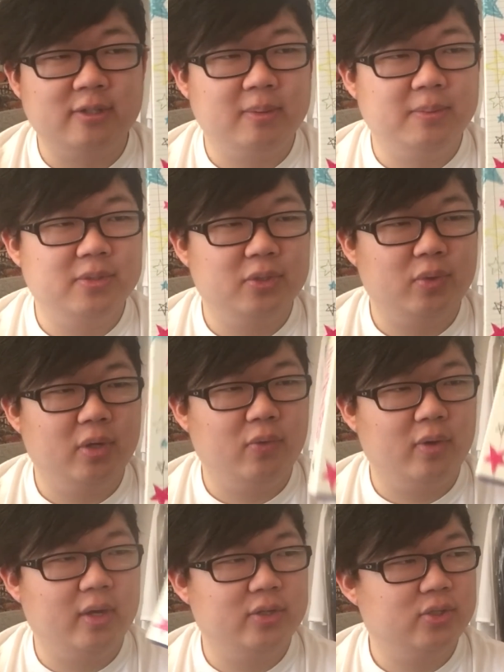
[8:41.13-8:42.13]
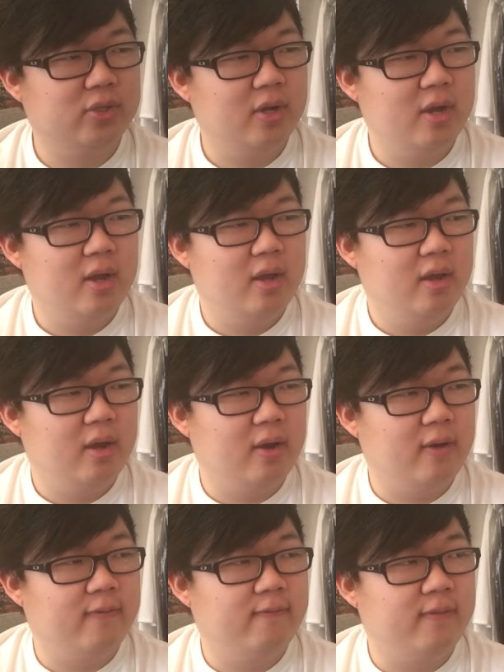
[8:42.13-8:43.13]
Sometimes I just want to watch
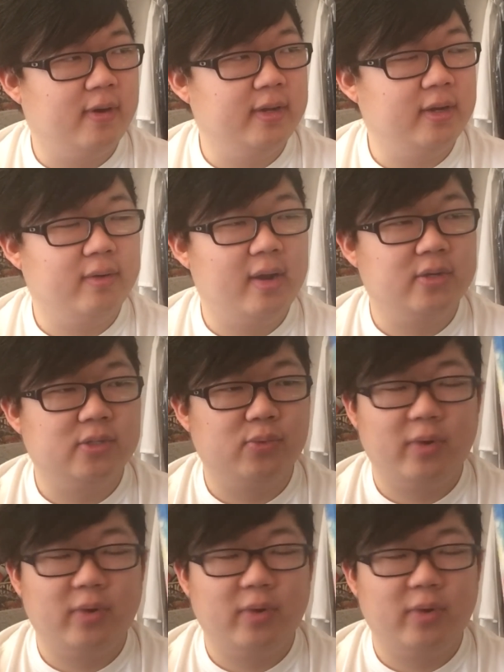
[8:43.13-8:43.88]
uh, fun interactions.